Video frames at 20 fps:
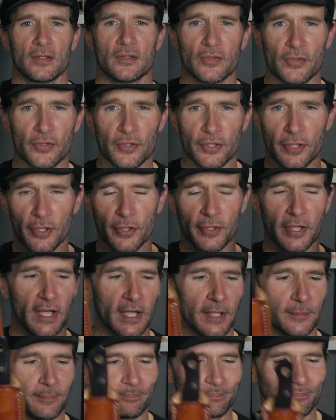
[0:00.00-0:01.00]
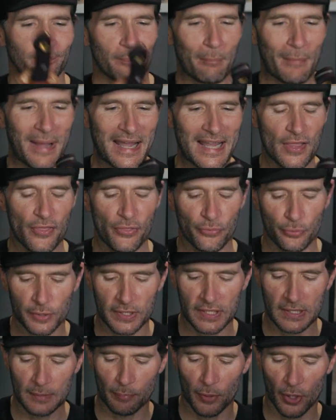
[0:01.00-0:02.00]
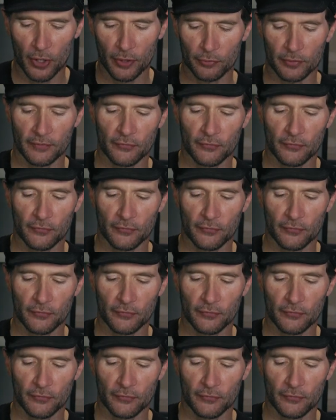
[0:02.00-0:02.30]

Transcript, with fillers: So there you go, gang. My three Bark